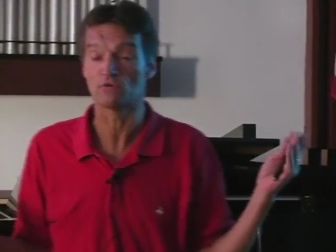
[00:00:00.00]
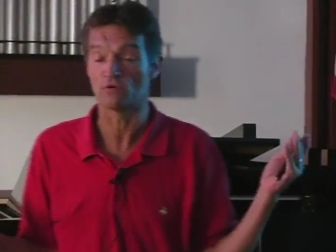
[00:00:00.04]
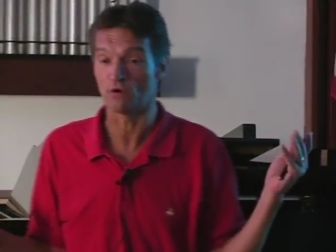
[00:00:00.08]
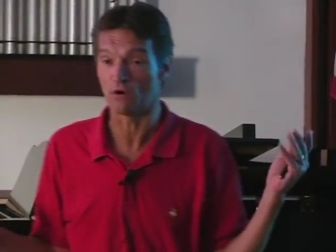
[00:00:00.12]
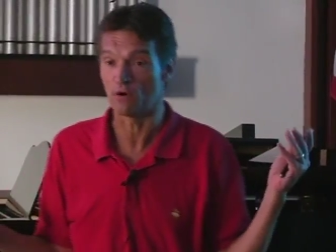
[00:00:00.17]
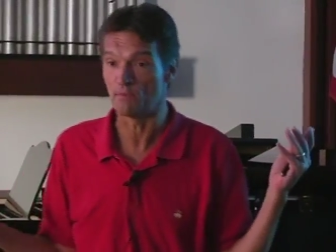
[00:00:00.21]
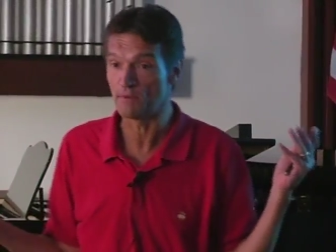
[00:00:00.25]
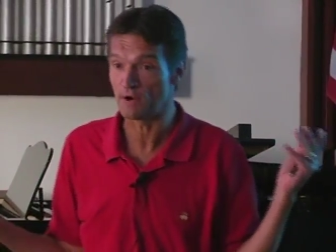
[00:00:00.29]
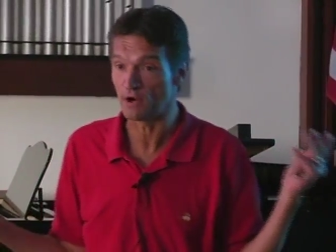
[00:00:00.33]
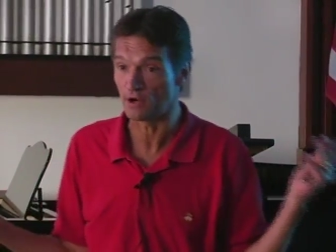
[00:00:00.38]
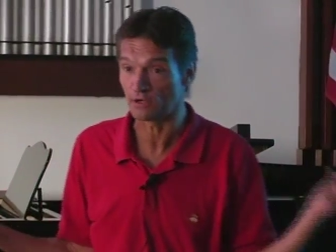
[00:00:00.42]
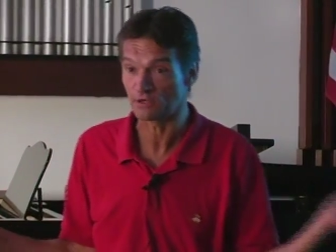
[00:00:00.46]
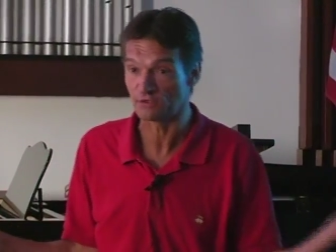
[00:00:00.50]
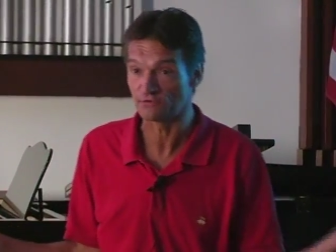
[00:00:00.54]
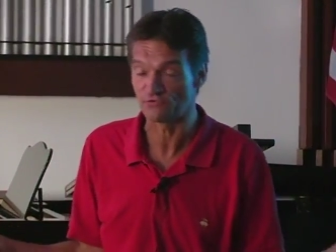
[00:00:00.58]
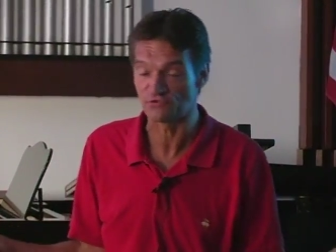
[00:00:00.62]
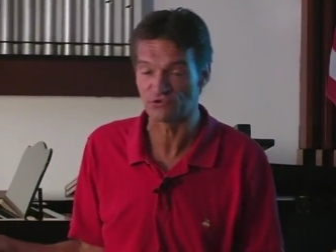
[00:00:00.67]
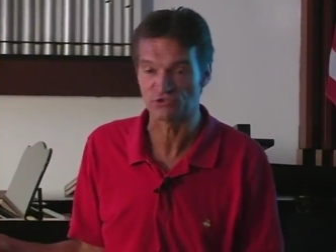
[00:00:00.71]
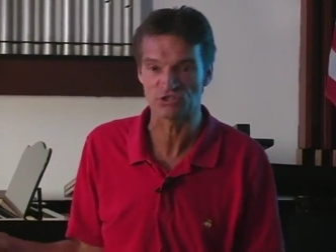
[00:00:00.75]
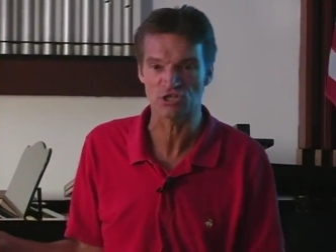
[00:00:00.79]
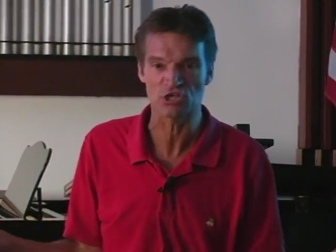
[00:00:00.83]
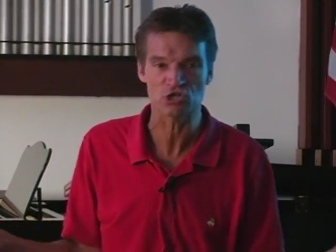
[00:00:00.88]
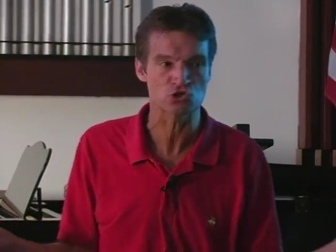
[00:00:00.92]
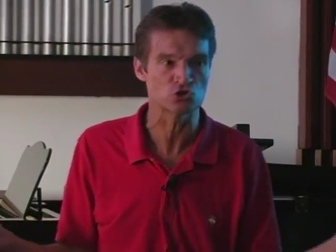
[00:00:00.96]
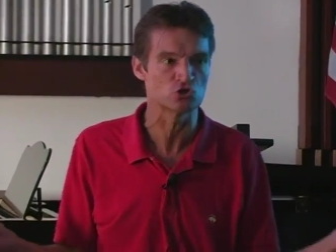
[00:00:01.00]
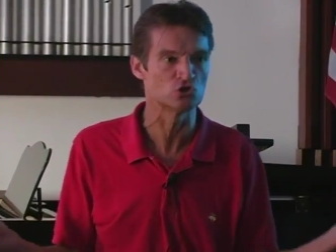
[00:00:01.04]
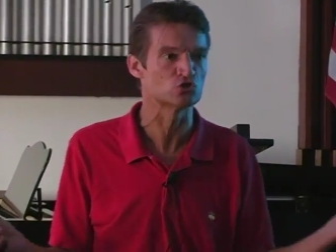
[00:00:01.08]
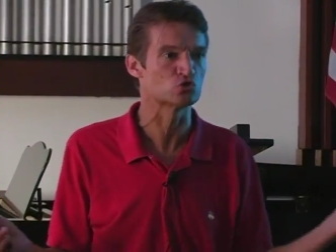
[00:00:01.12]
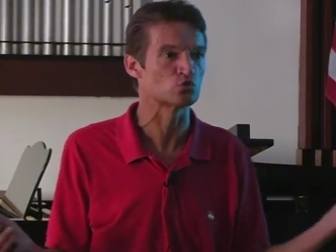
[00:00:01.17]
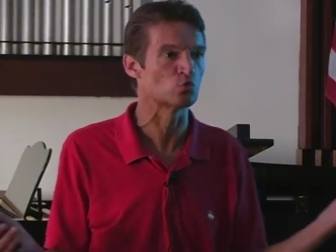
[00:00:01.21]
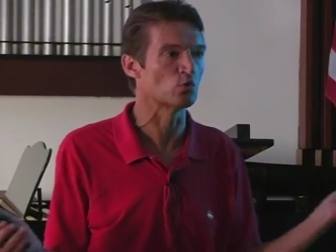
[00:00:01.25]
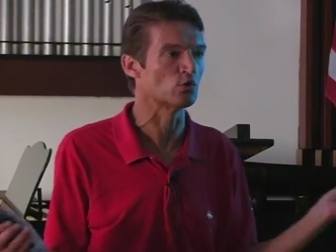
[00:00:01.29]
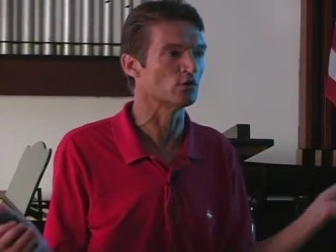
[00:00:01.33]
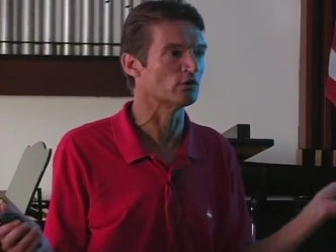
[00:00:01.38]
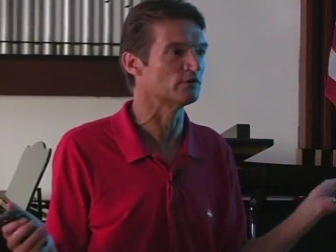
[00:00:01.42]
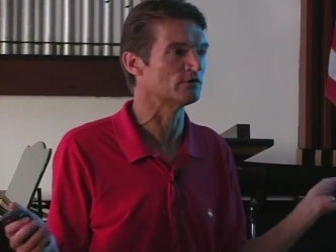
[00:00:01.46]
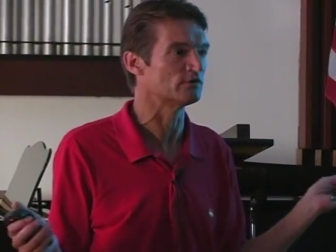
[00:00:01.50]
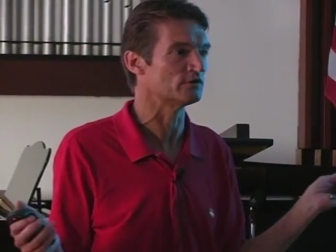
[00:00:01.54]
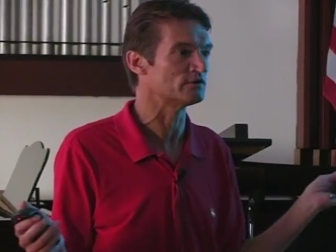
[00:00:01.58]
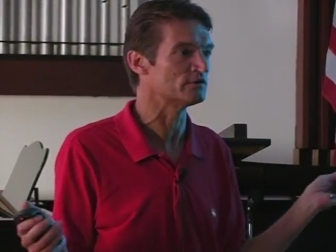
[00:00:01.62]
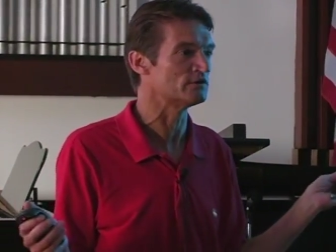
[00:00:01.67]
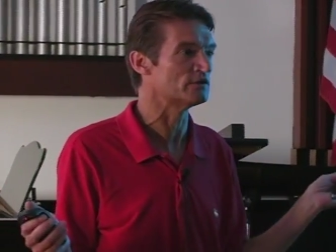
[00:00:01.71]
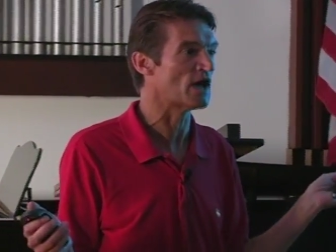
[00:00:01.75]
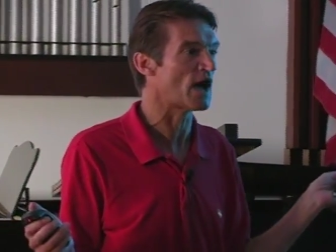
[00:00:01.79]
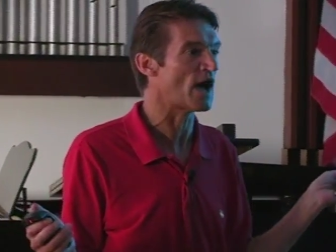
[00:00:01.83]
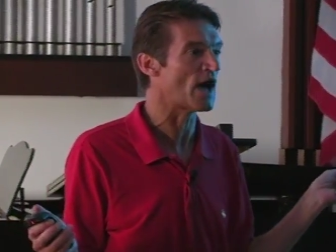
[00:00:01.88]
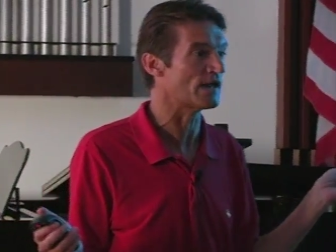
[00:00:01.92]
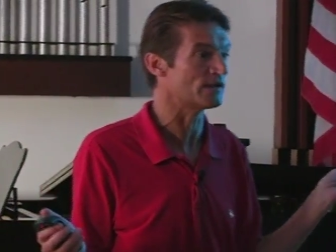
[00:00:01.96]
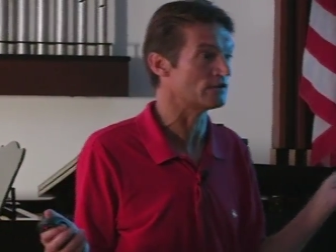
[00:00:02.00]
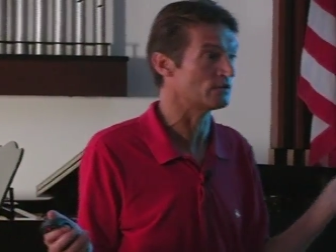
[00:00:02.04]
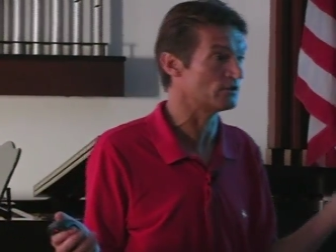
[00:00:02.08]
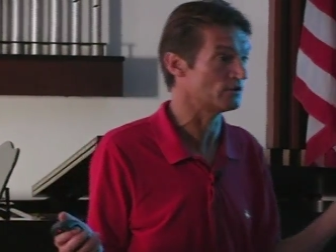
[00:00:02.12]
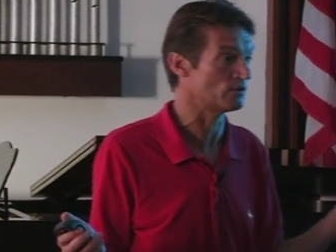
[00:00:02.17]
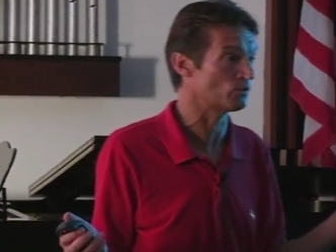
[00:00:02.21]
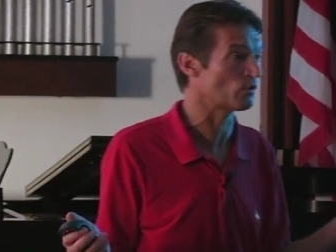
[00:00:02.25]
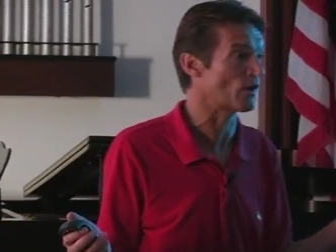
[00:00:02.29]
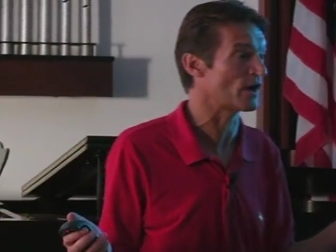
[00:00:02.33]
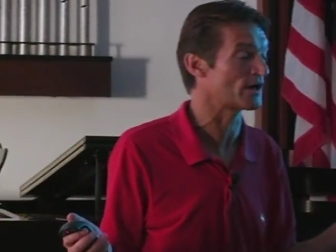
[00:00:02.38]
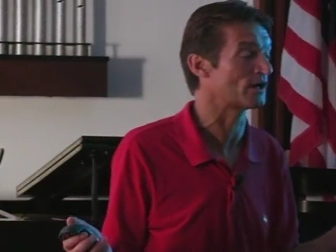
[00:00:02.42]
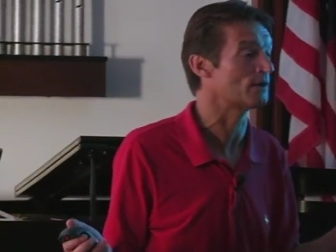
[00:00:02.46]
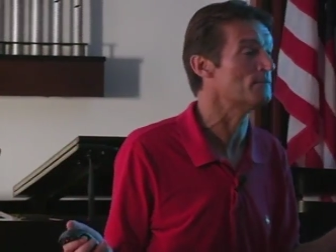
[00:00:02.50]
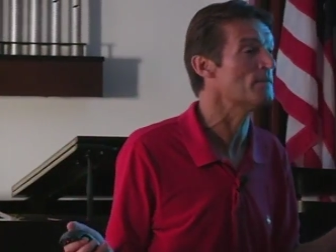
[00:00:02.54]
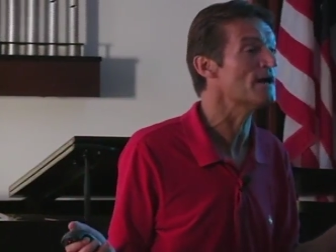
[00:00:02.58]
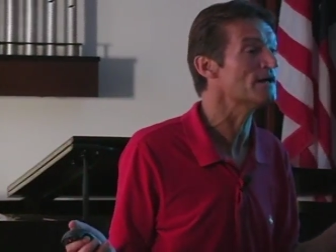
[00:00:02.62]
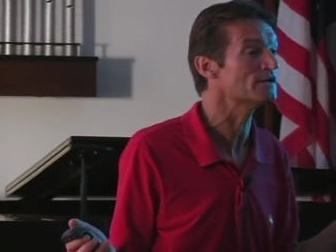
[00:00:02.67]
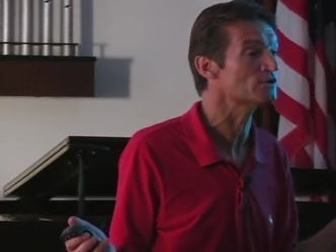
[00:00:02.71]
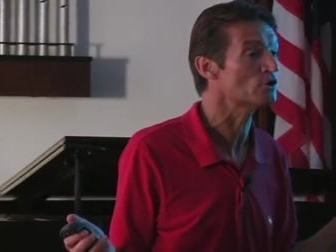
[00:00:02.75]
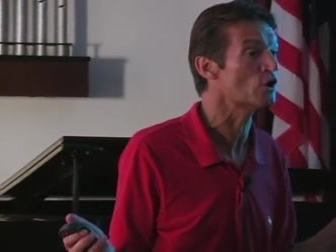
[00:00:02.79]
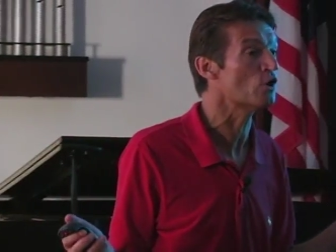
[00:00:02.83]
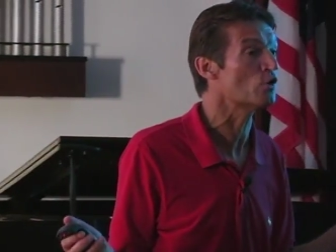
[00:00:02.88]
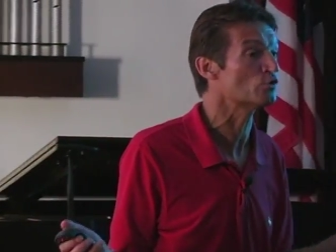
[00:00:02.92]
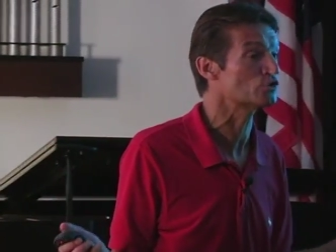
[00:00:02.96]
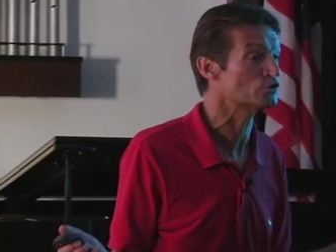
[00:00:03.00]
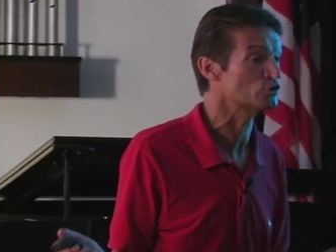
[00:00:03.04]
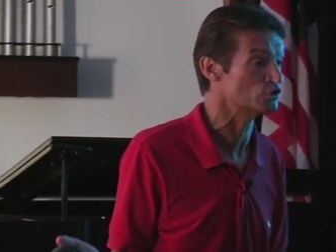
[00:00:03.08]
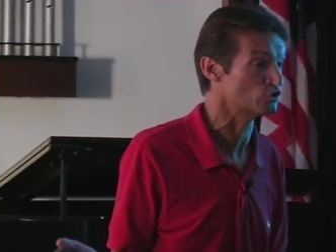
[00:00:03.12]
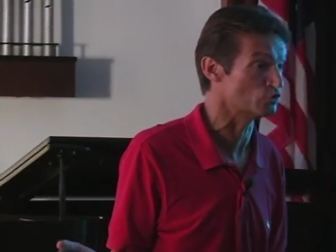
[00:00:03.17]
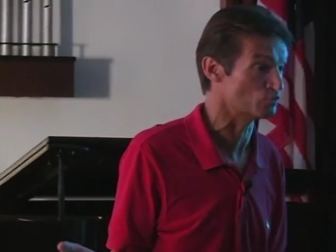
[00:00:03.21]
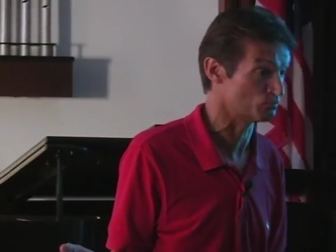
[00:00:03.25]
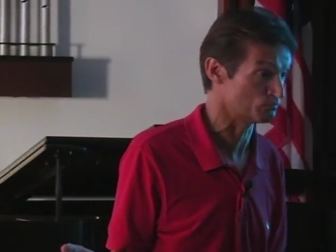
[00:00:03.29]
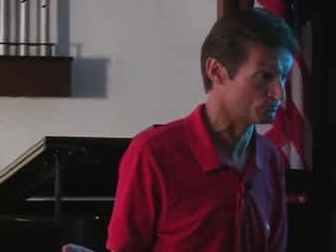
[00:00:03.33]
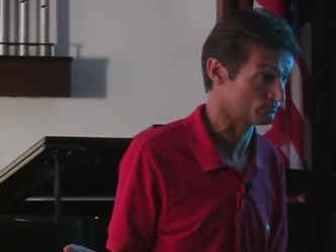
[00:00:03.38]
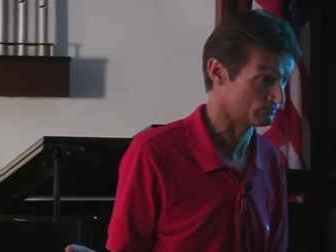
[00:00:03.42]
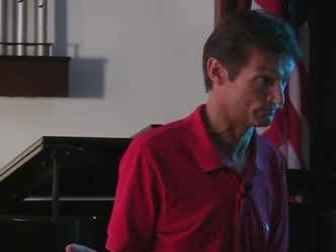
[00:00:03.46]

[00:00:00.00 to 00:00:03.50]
American physicians will not recommend CoQ.